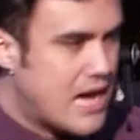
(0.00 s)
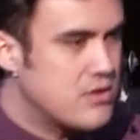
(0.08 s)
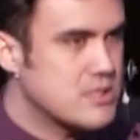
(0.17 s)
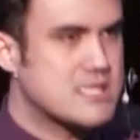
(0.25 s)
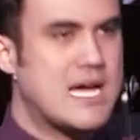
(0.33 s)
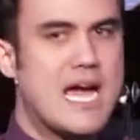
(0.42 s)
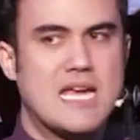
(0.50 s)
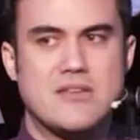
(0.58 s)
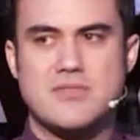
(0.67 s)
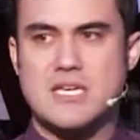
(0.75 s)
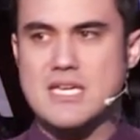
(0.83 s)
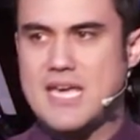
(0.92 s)
outside
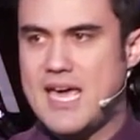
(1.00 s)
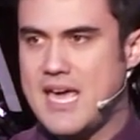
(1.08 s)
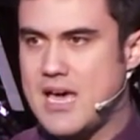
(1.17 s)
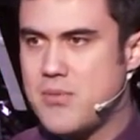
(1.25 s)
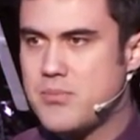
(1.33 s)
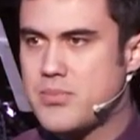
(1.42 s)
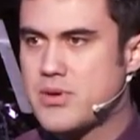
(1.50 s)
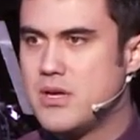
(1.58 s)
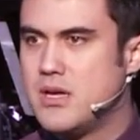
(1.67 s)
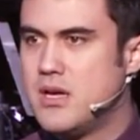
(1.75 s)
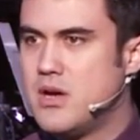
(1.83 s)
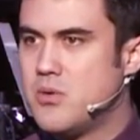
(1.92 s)
of the camp
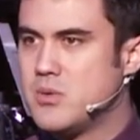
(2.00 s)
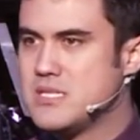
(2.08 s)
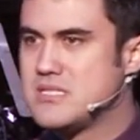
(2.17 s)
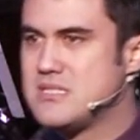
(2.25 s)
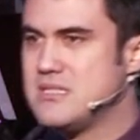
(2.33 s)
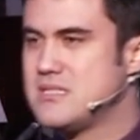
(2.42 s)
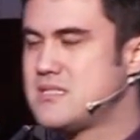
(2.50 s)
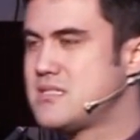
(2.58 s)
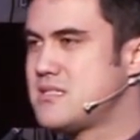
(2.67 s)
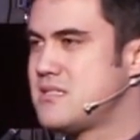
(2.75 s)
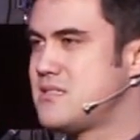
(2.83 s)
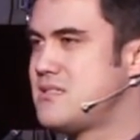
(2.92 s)
was
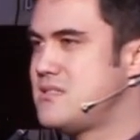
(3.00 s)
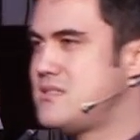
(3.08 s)
this